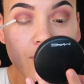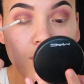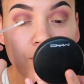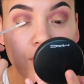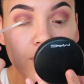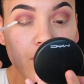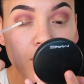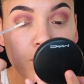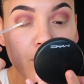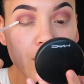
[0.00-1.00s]
I'm definitely
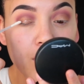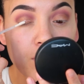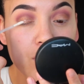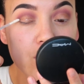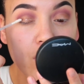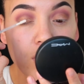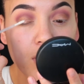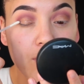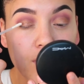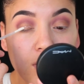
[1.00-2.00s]
putting the
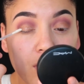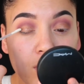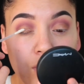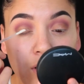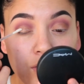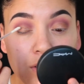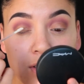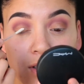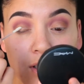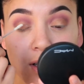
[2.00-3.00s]
majority of the glue closer
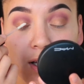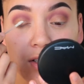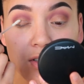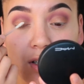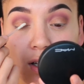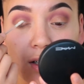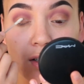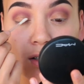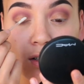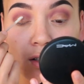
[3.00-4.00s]
to the lash line.